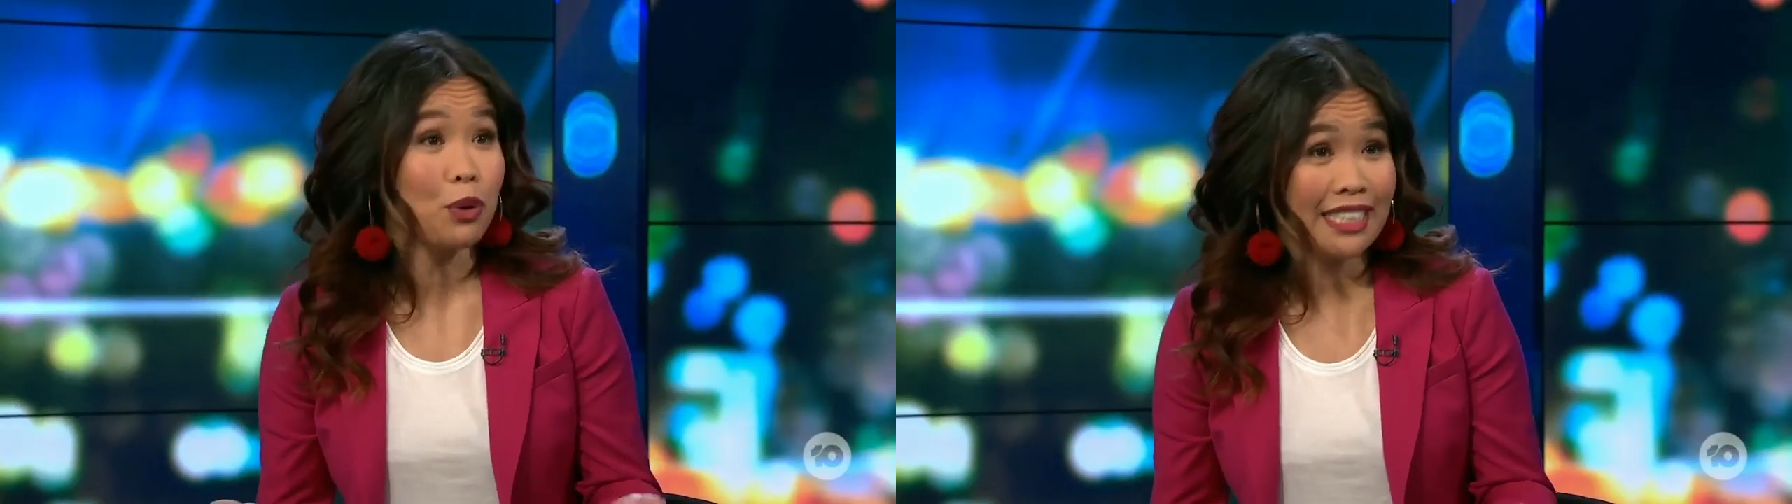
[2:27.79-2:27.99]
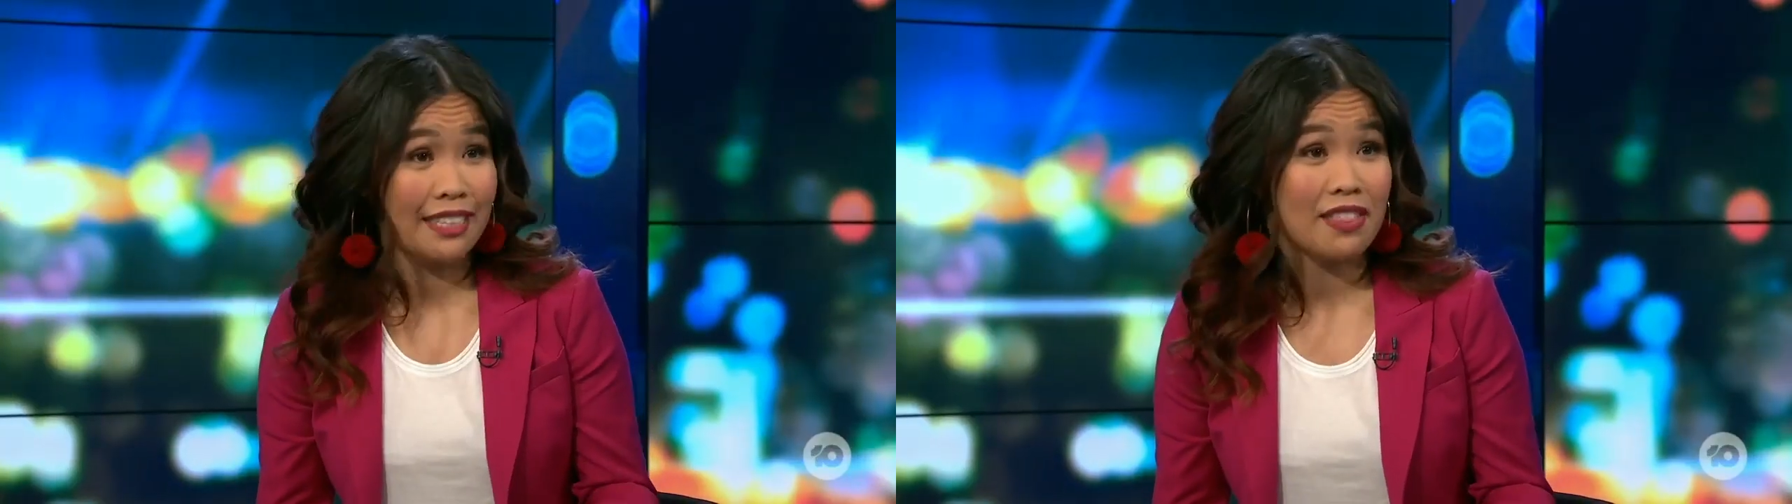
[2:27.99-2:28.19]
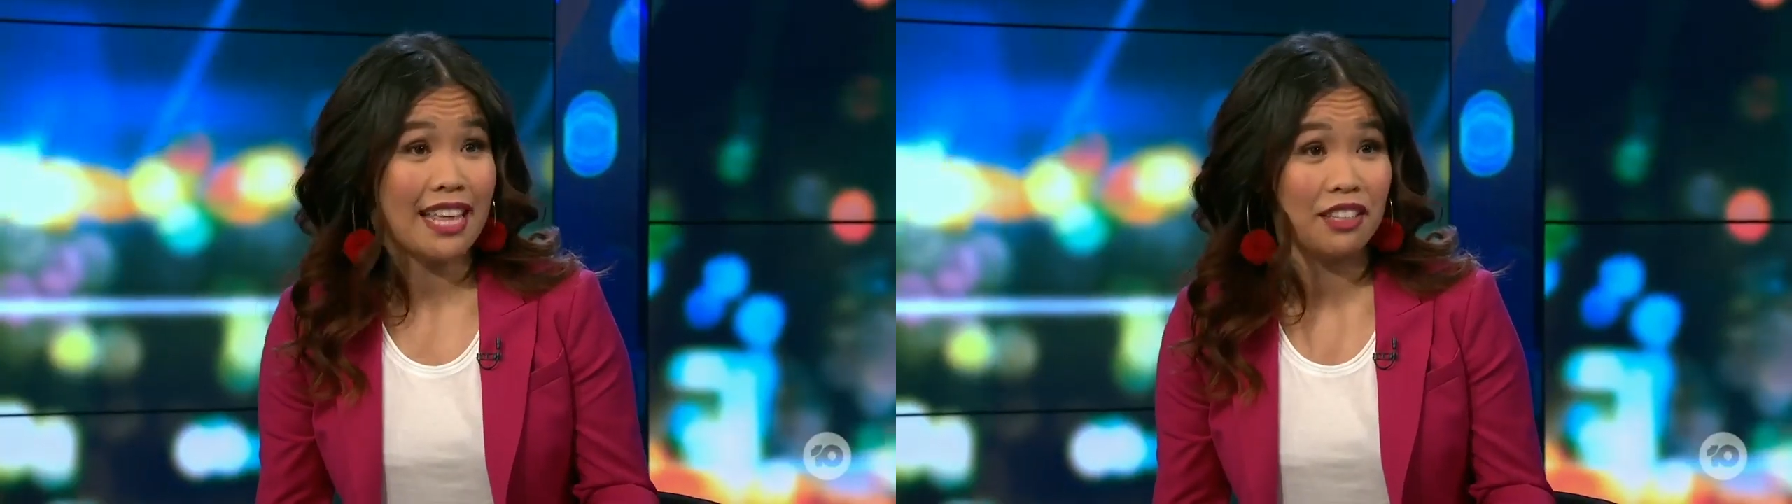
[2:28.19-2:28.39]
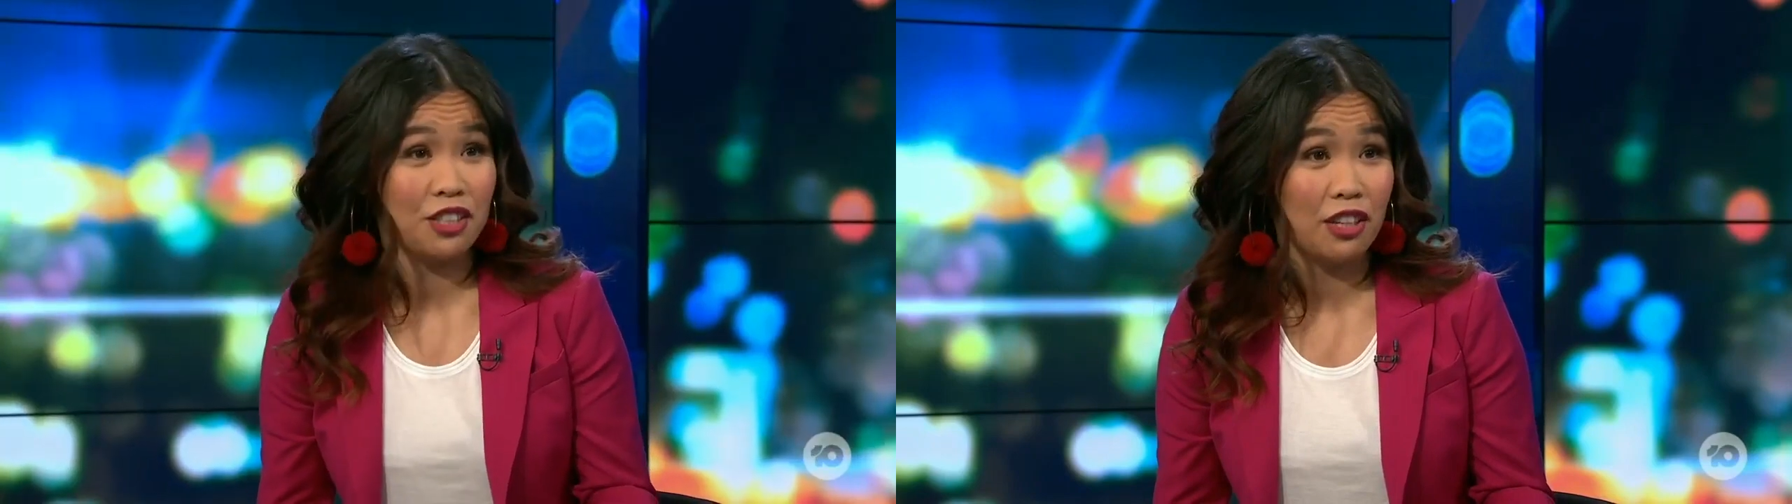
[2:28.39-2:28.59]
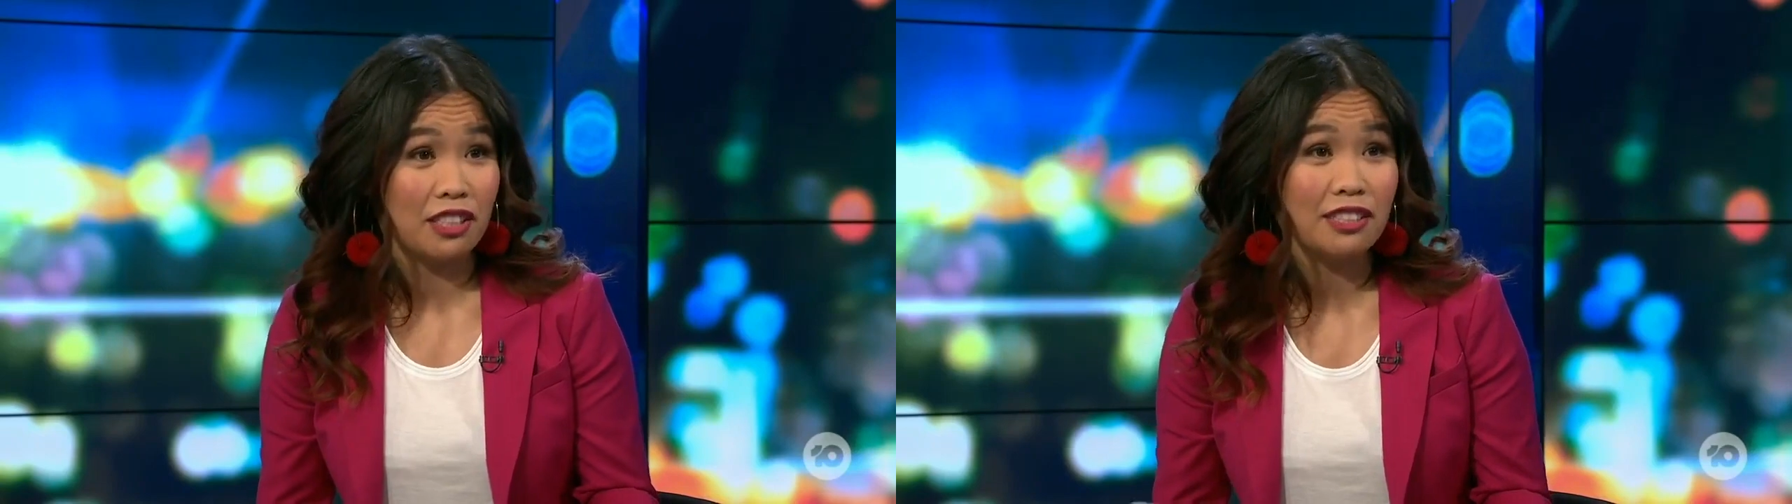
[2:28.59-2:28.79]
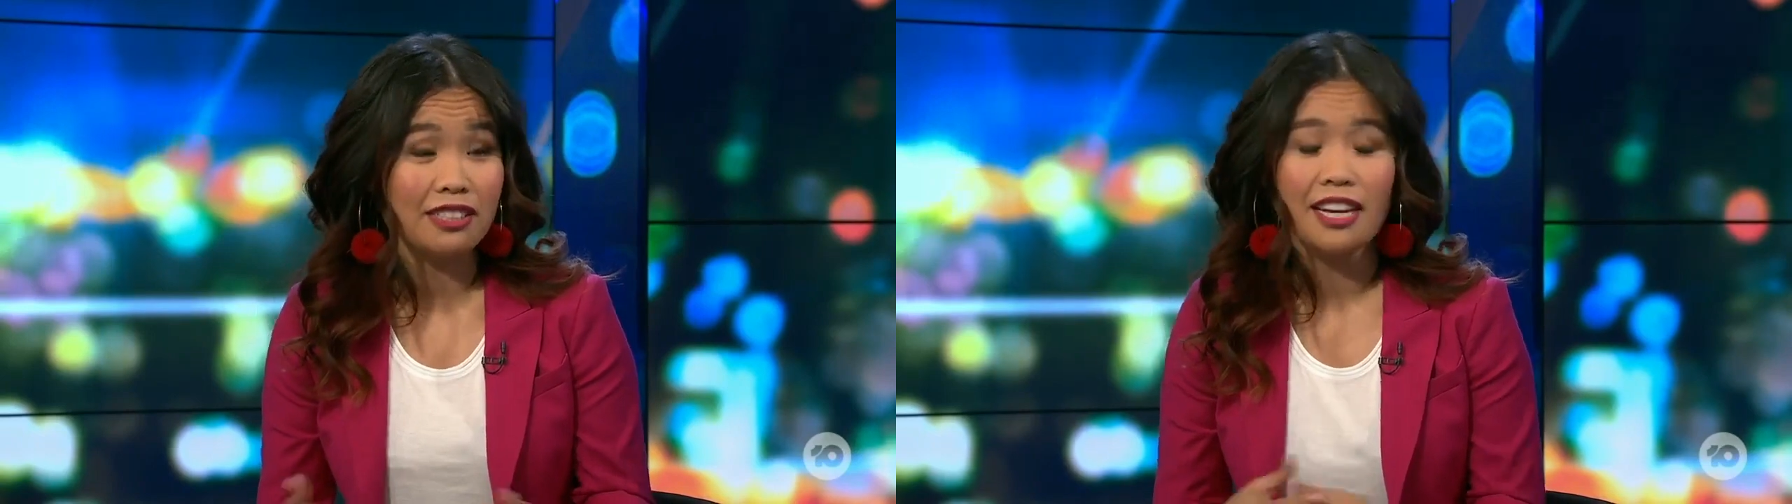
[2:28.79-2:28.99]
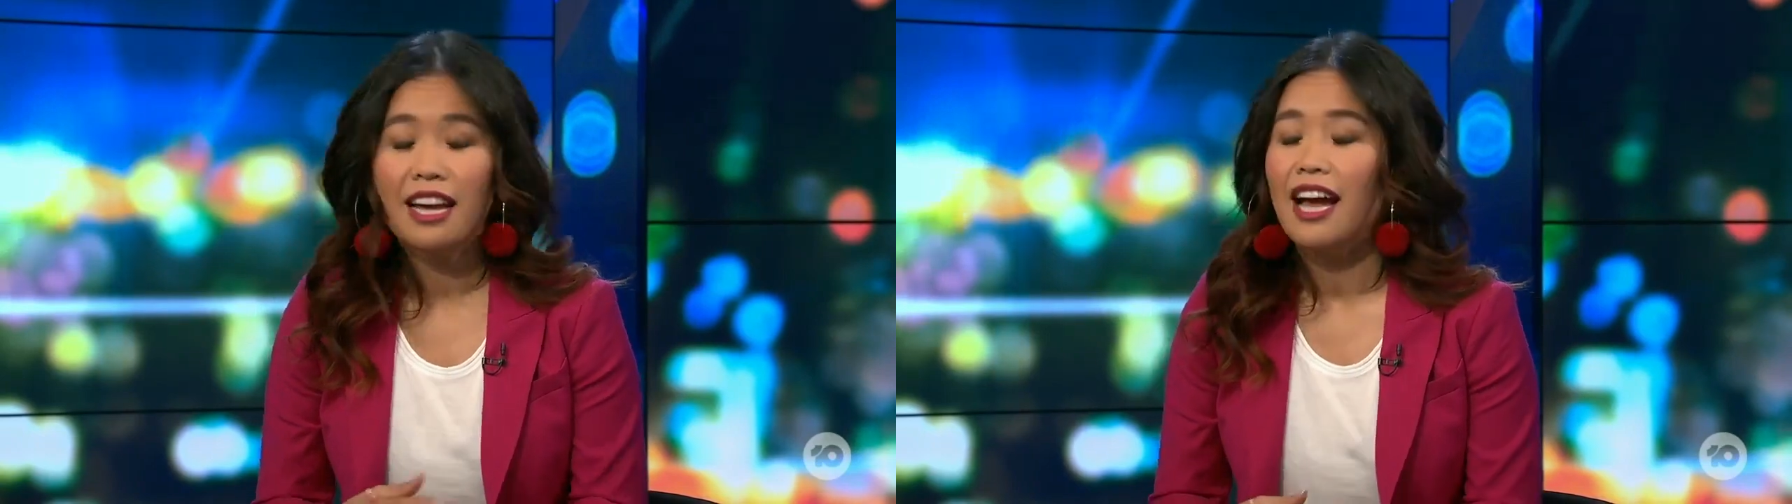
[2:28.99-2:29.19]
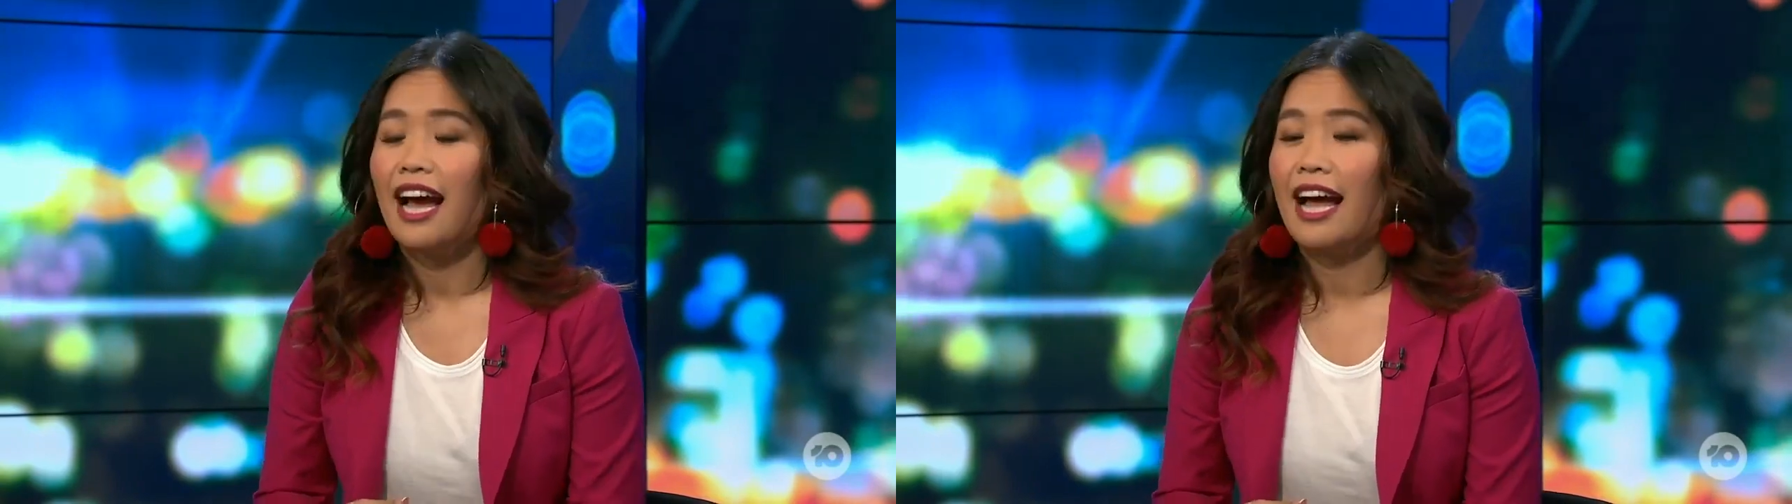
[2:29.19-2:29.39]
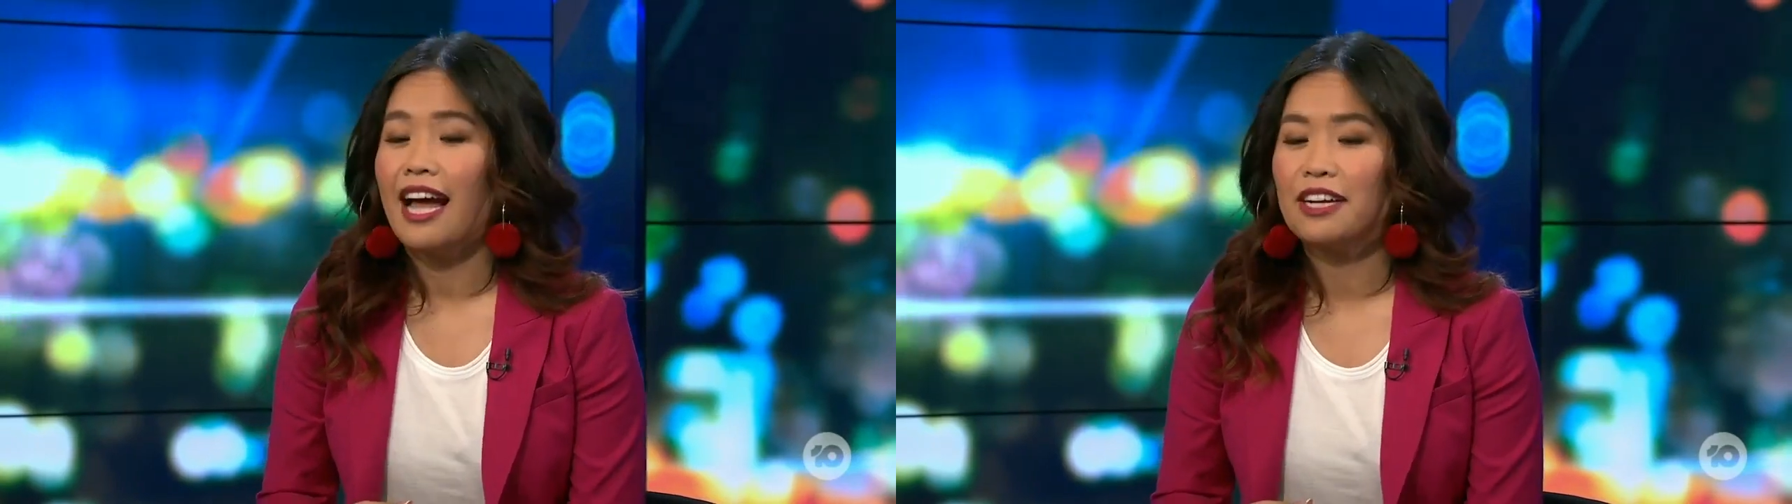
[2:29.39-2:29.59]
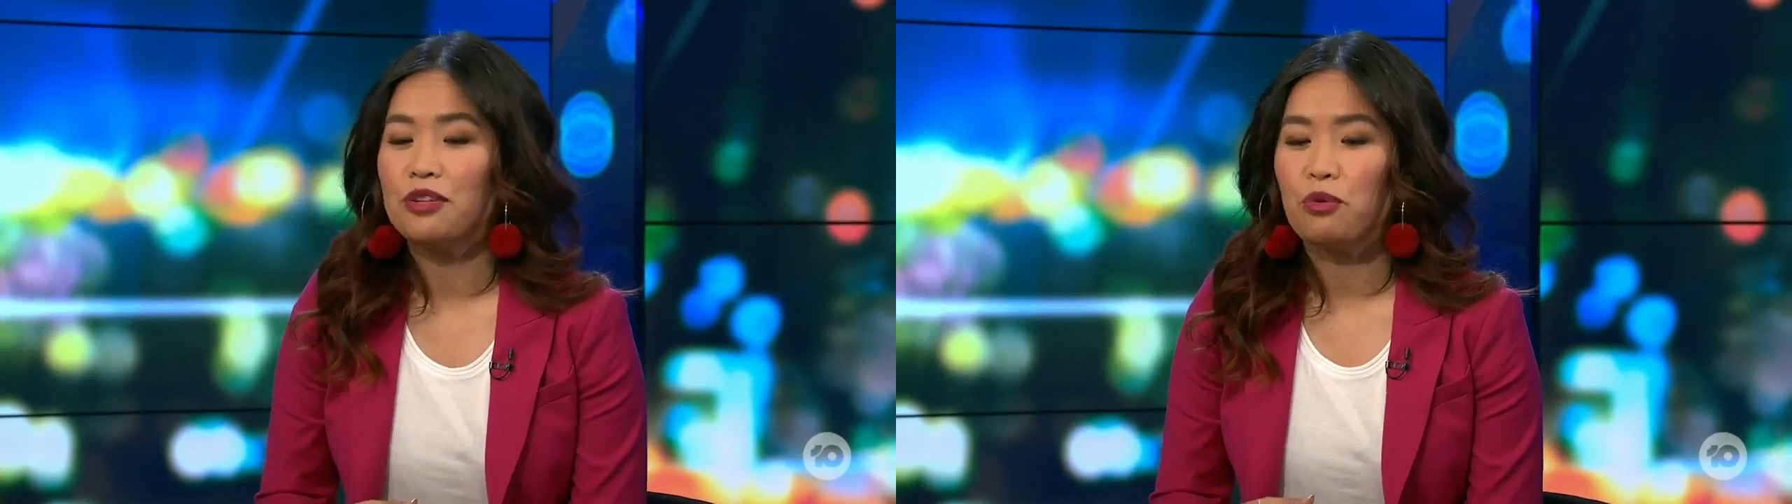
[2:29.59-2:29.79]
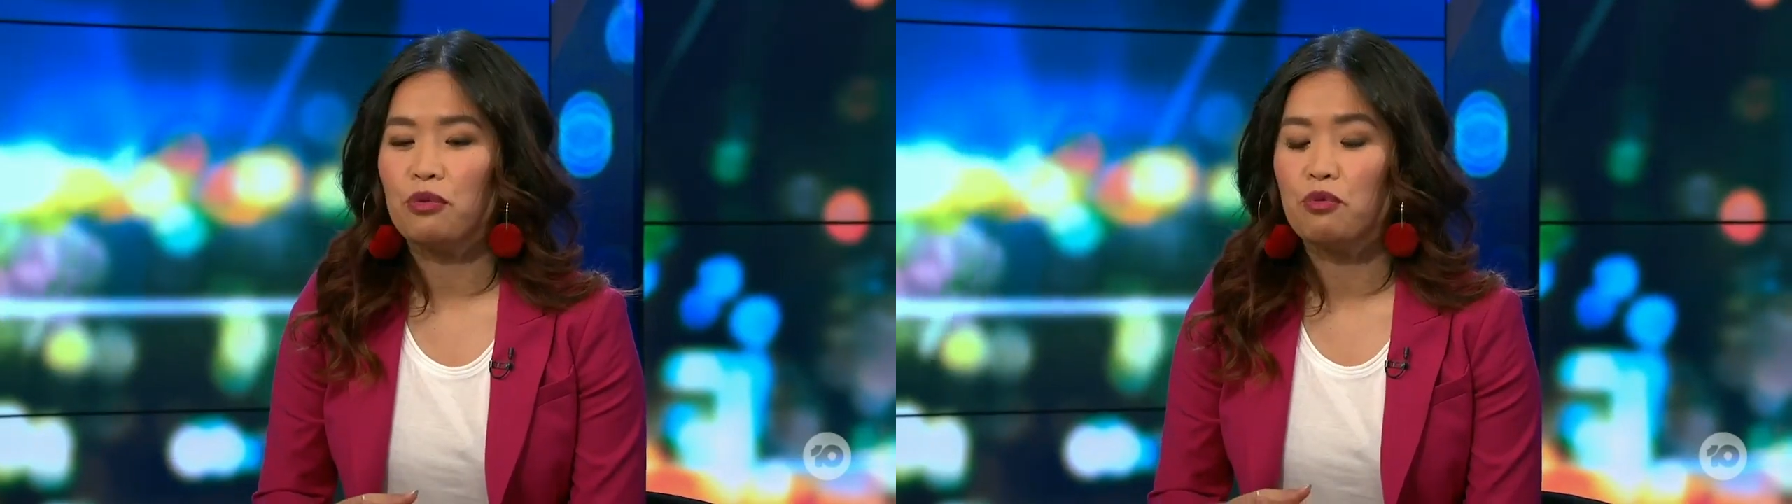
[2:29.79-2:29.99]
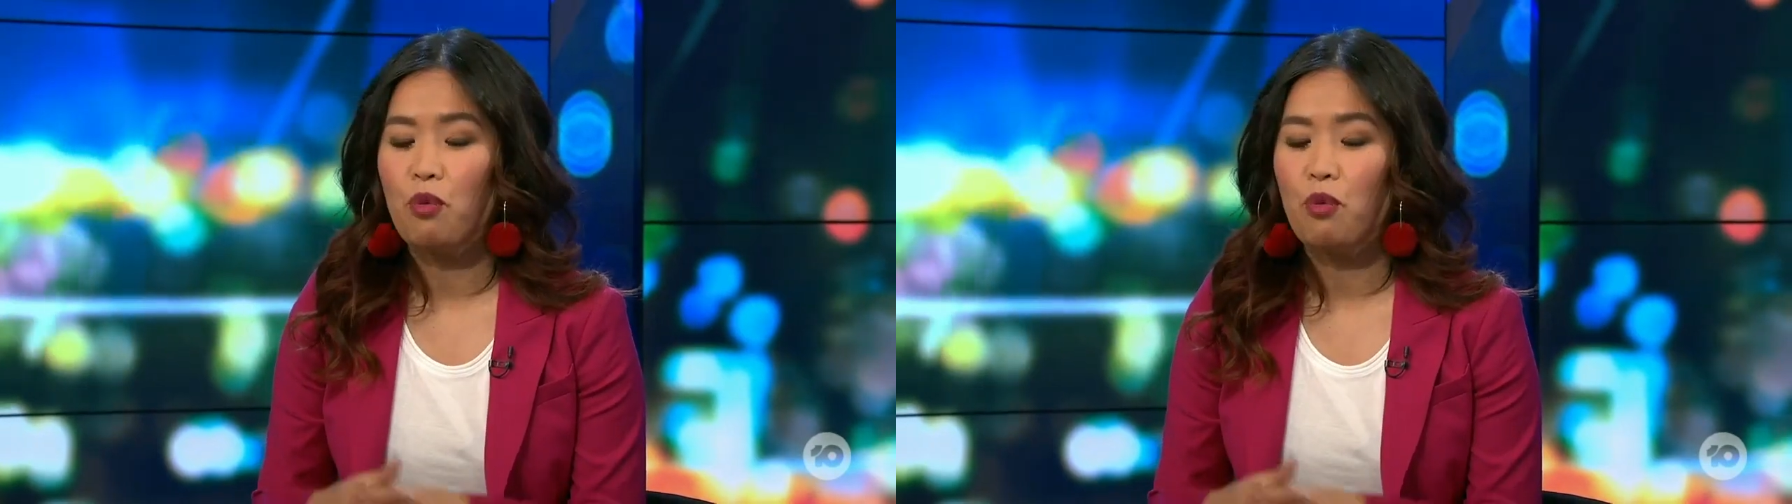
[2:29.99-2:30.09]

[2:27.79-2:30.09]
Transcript: $27,000, and